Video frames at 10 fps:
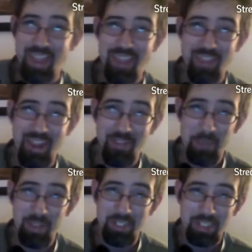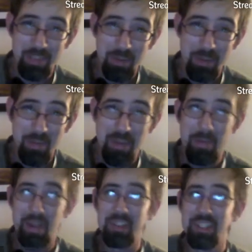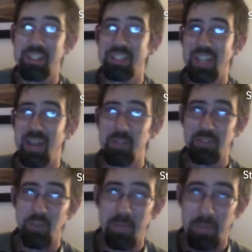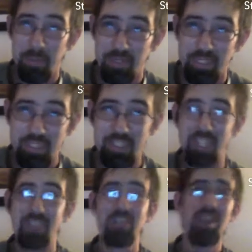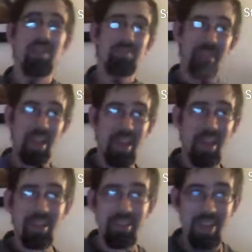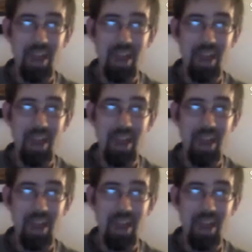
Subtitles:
They even have a police department. Apparently, this guy was former police chief, and